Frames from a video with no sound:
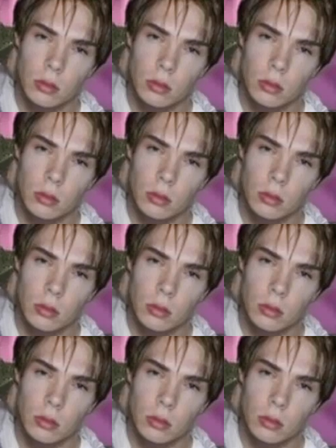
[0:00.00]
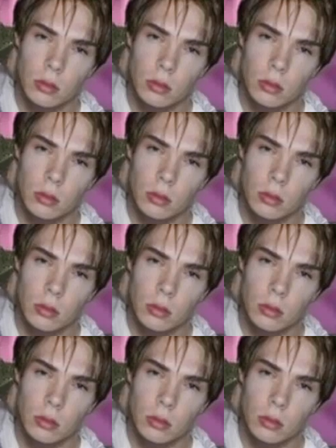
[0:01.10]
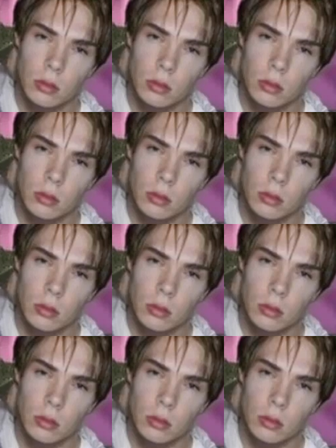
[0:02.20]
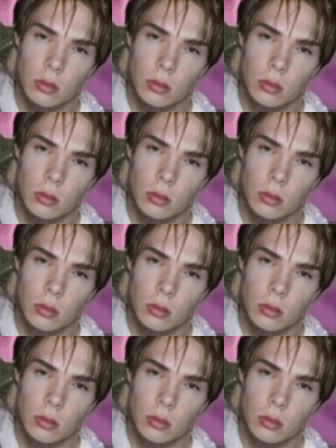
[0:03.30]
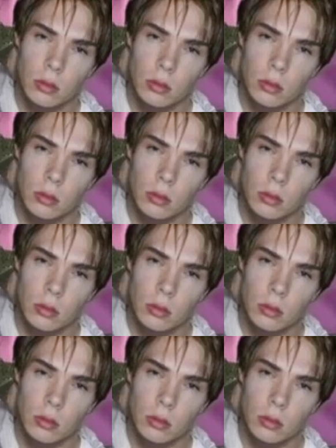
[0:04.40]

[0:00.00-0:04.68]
[no speech]